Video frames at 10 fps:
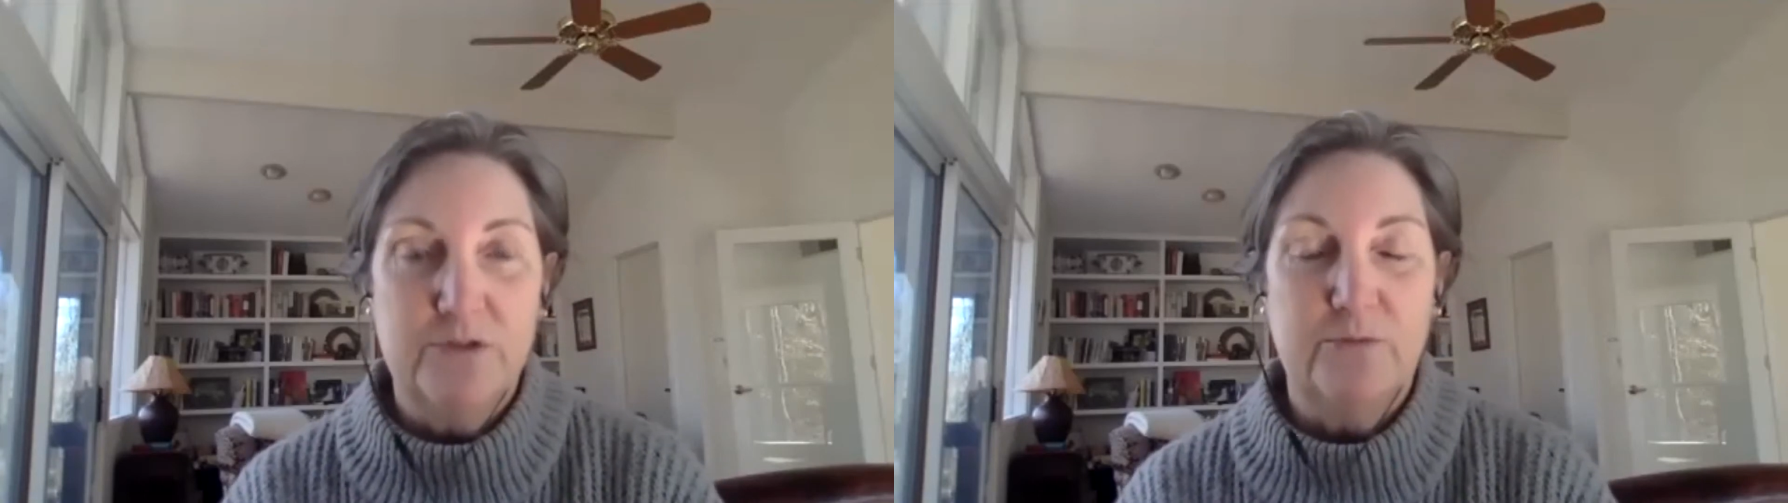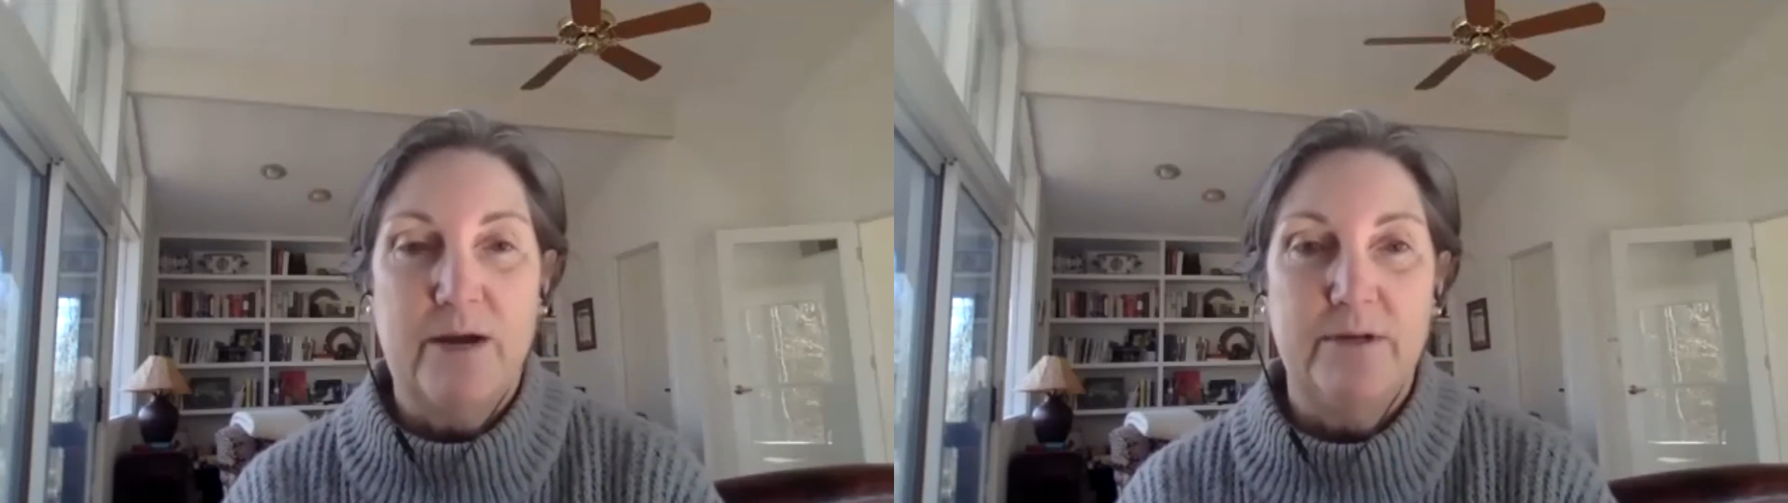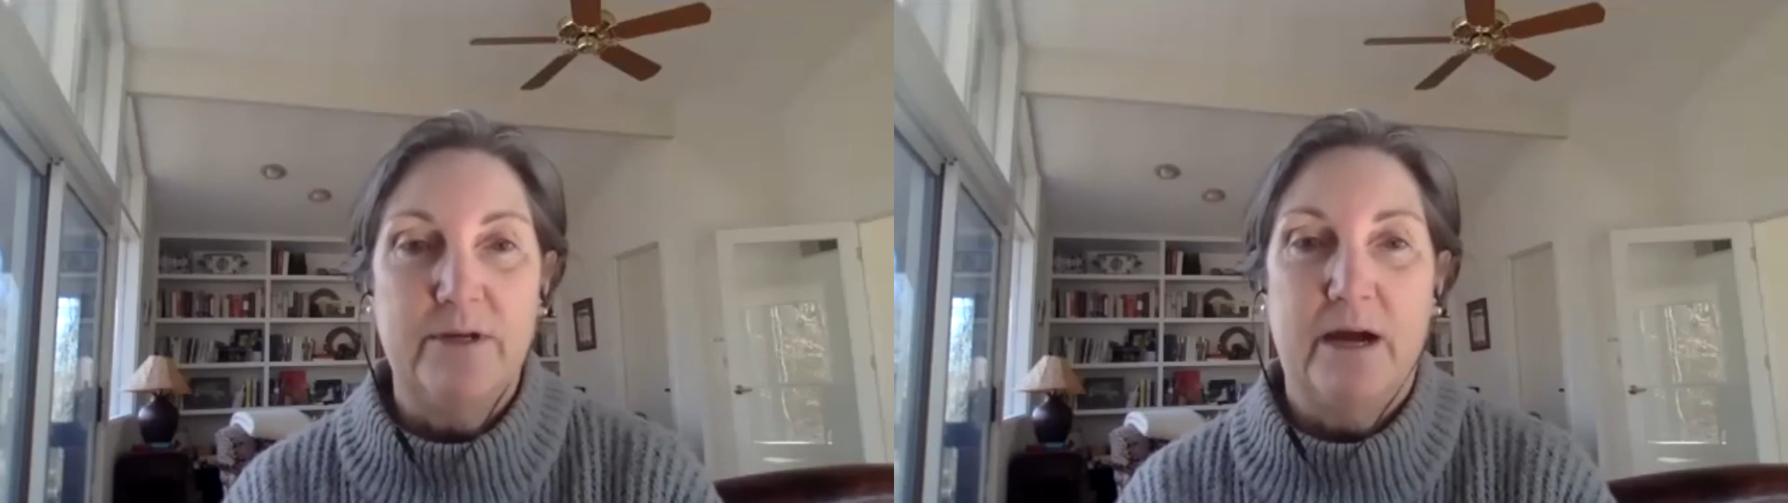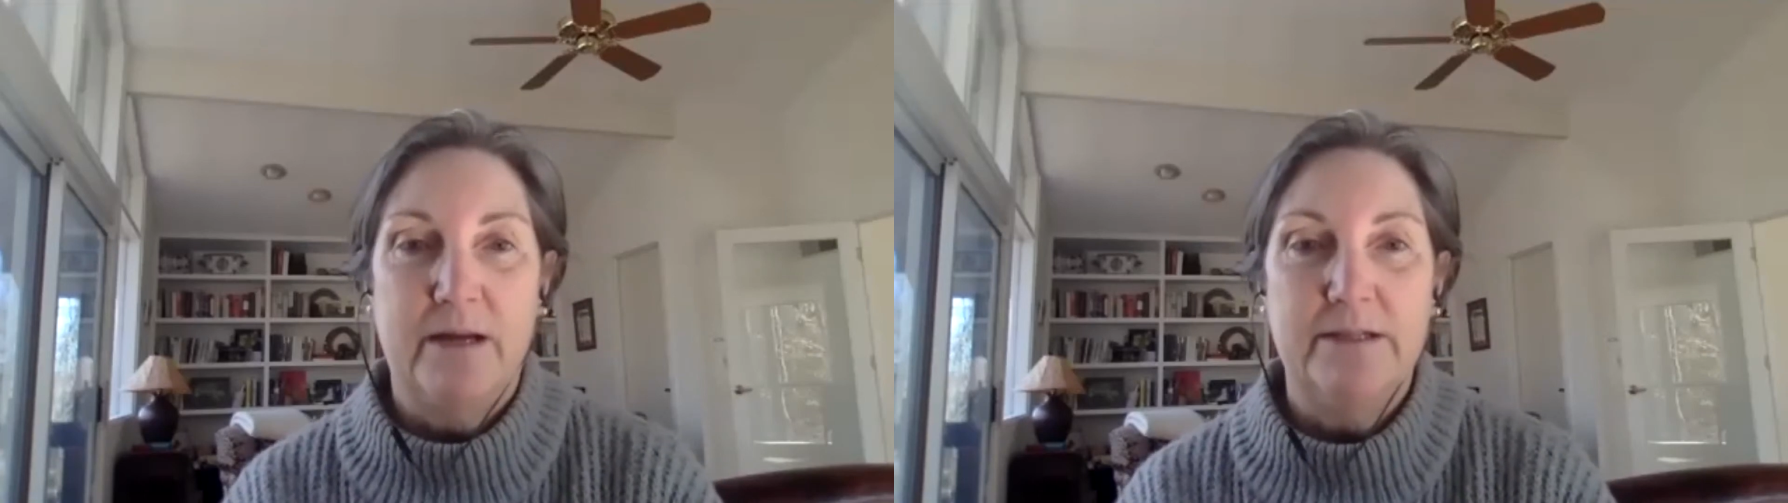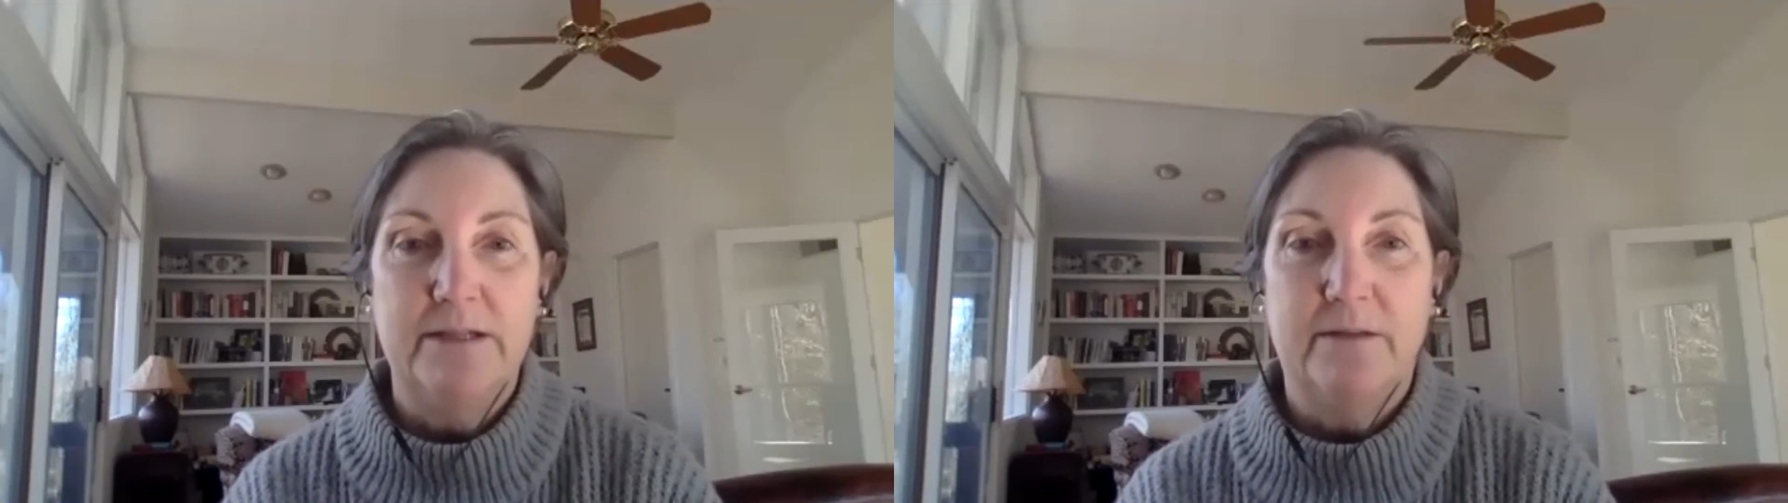throughout
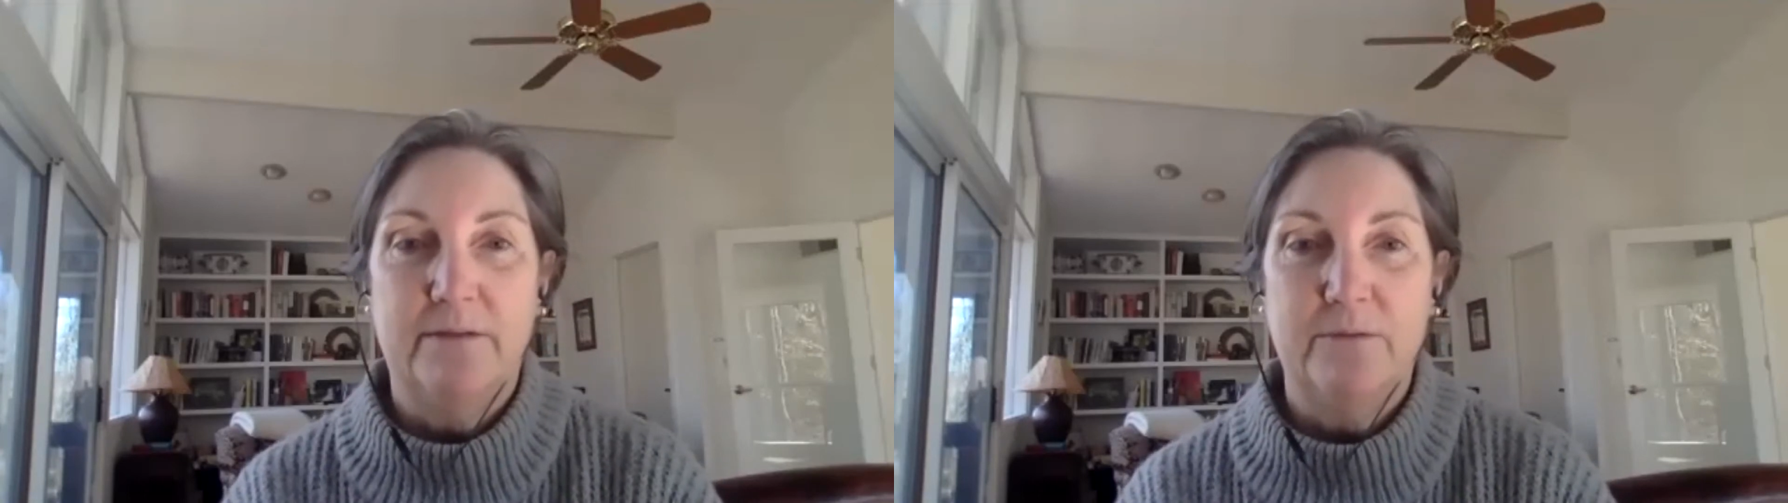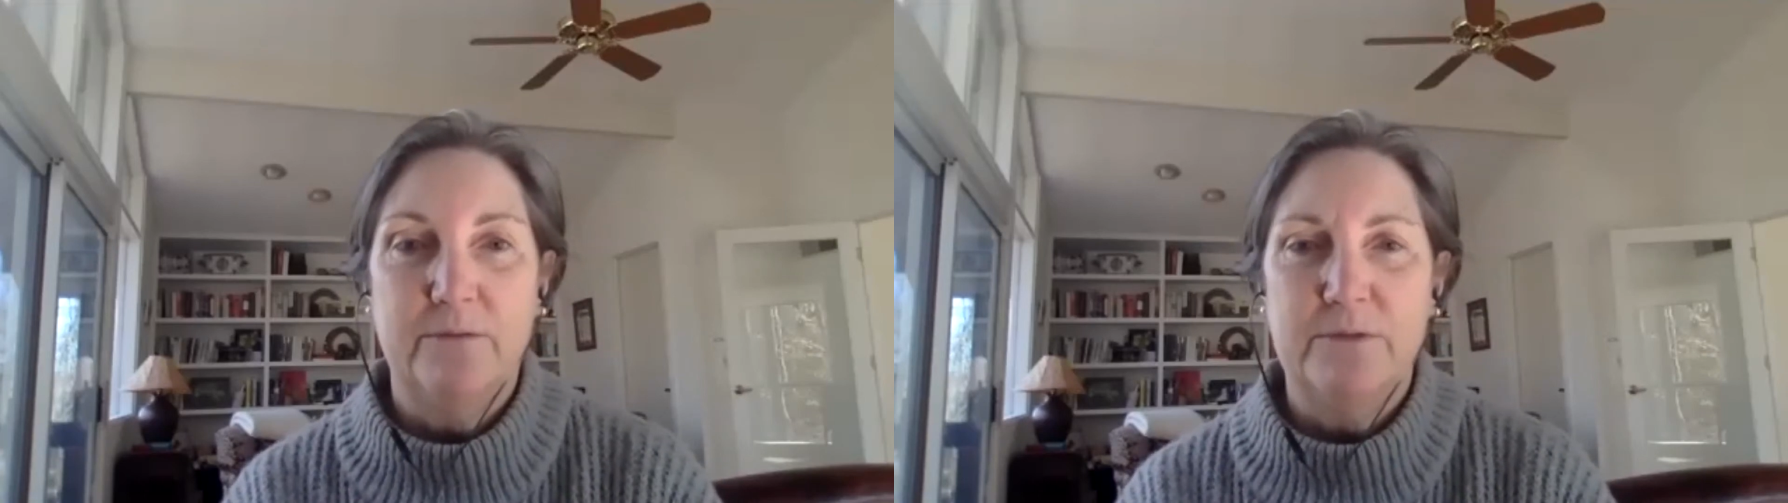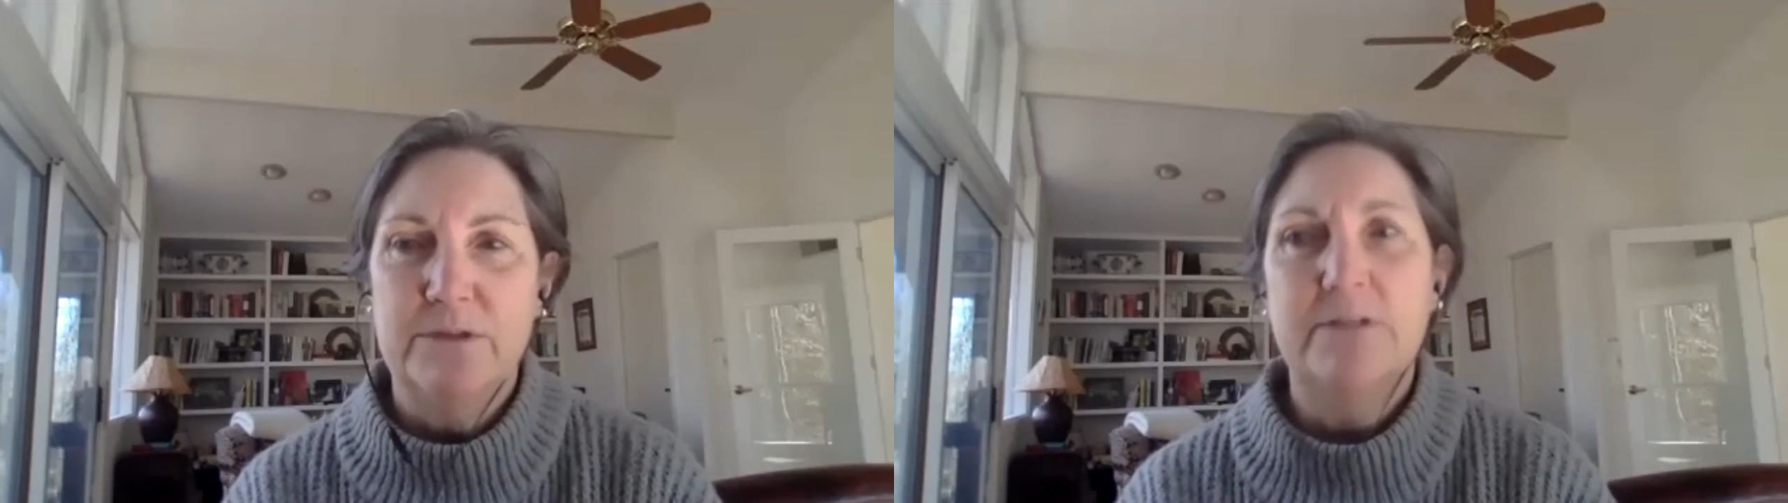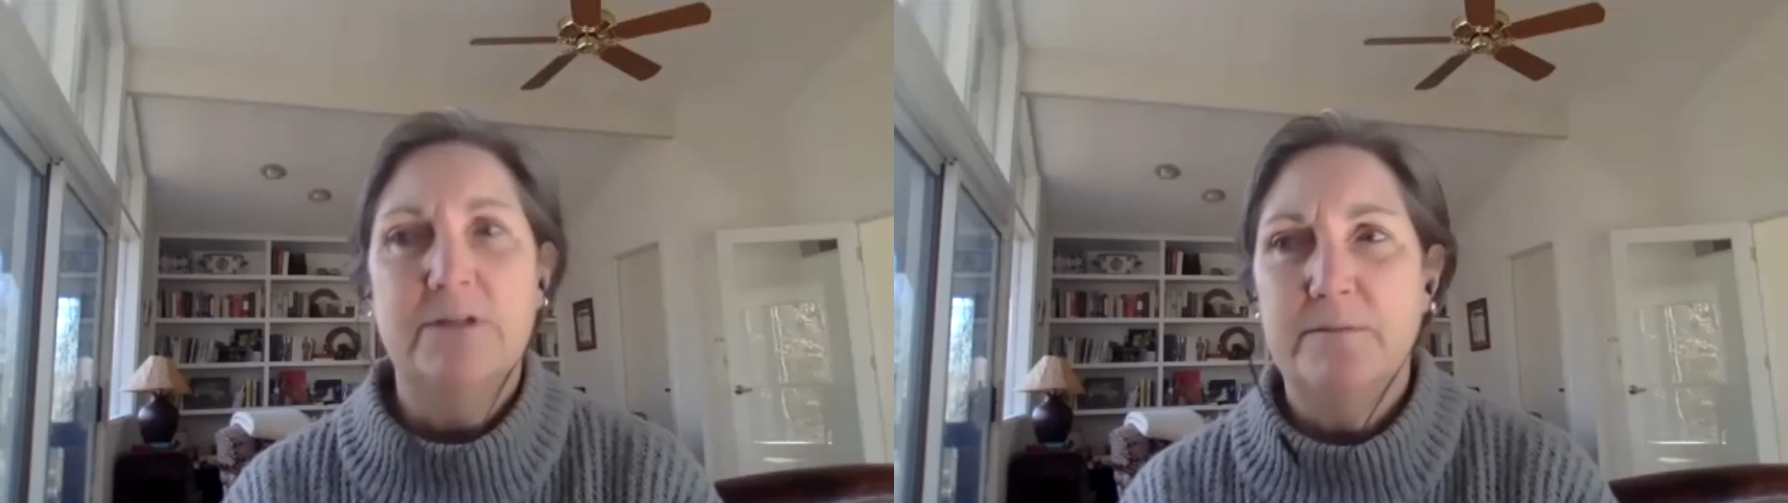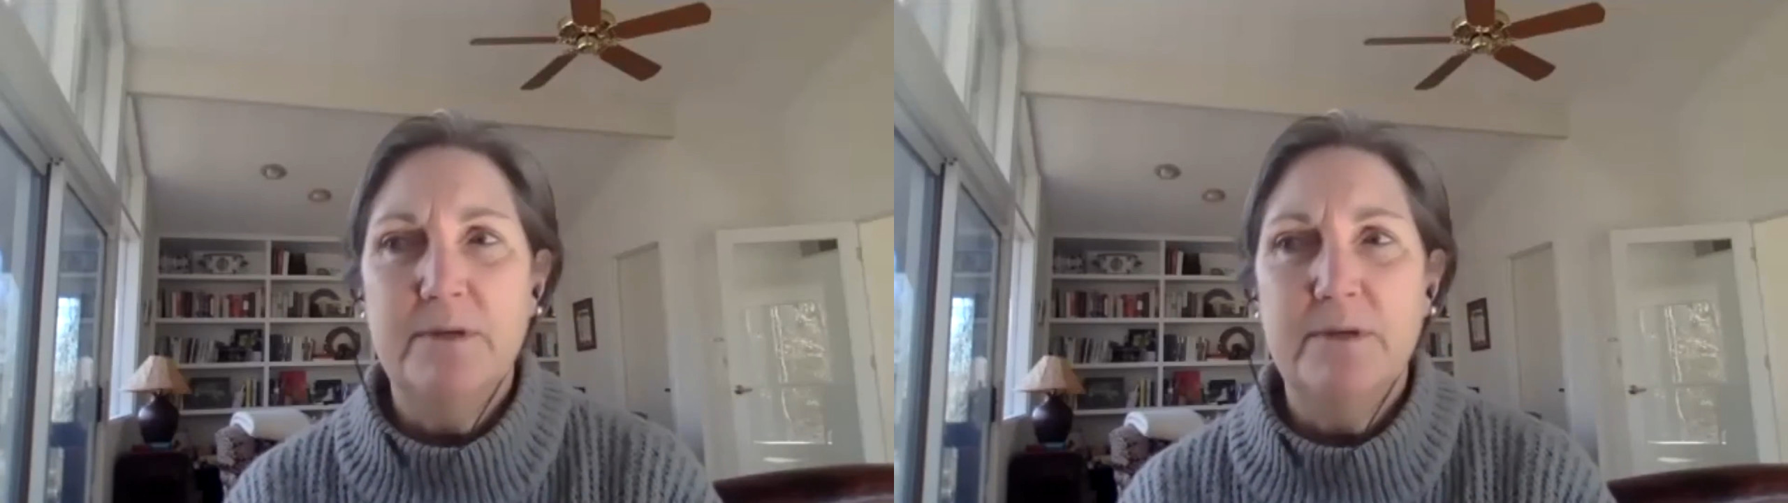Uganda through just a